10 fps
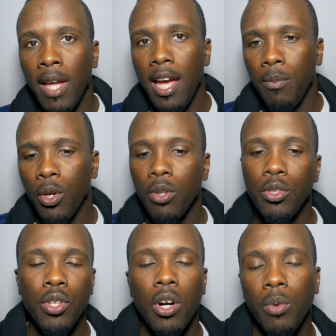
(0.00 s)
And we're going to
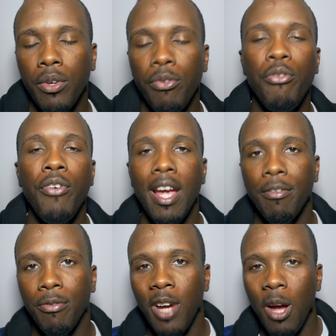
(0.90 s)
start with
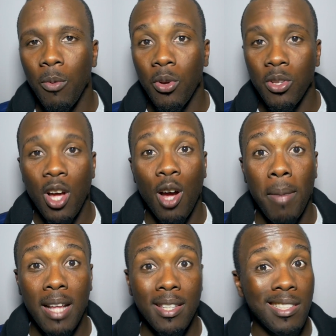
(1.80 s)
faith. We're going to talk
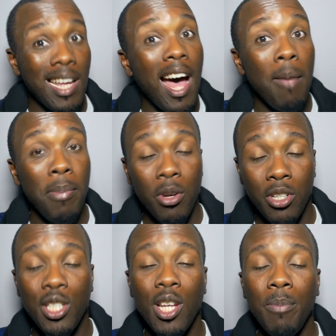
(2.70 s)
about the topic or
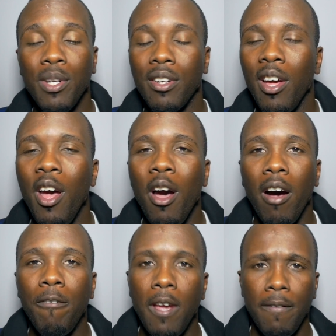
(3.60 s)
the subject
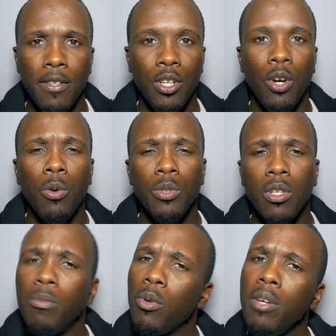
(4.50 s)
of faith as a whole.
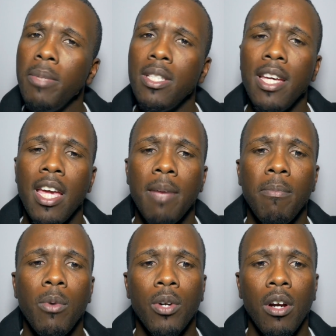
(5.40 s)
So we're going to be taking a
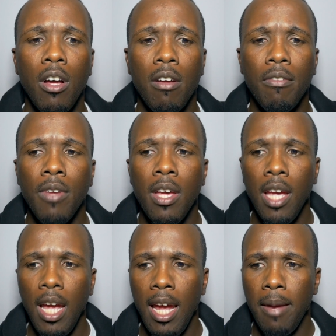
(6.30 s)
more of
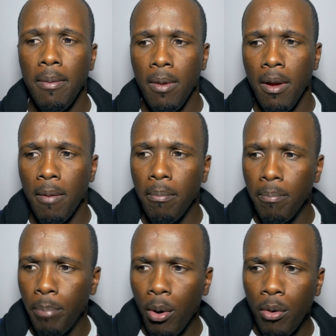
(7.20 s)
a
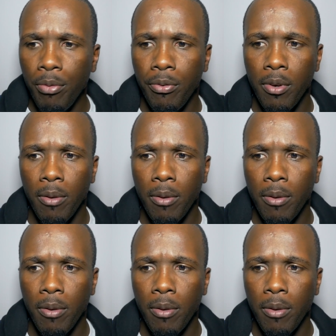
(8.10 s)
both